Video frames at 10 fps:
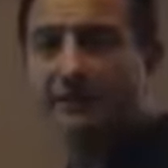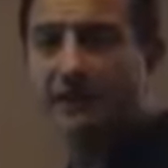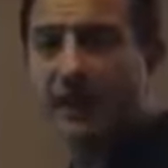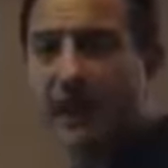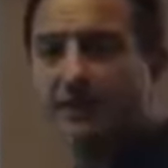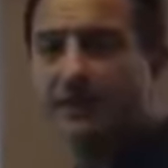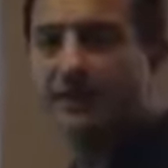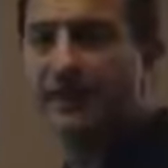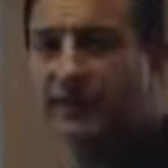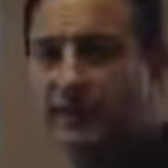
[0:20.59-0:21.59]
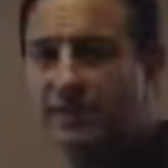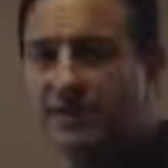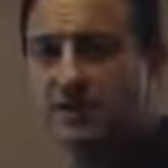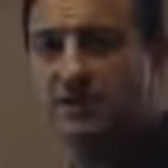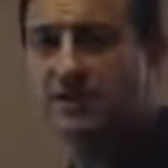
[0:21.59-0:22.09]
very common things that we
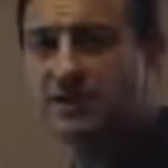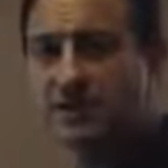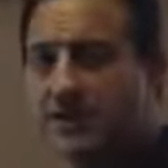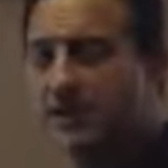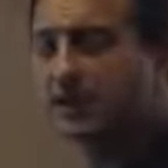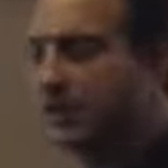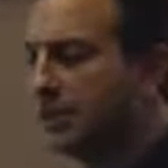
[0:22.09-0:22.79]
see in this clinic.